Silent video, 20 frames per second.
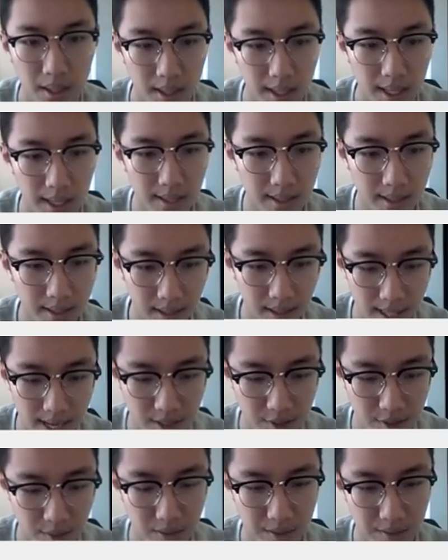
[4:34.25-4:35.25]
And then the
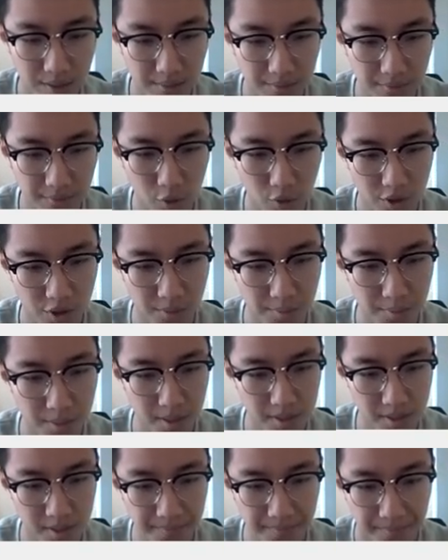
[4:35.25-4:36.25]
last one, of course, your
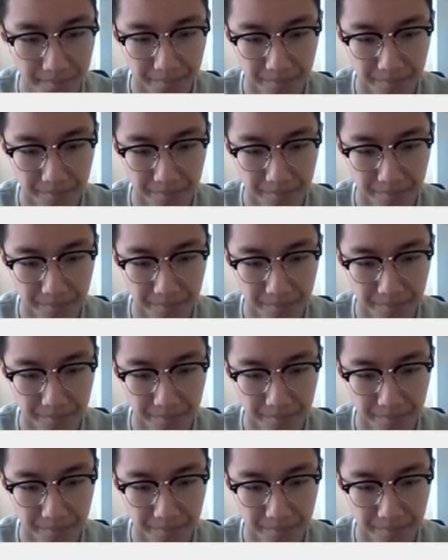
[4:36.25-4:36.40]
budget.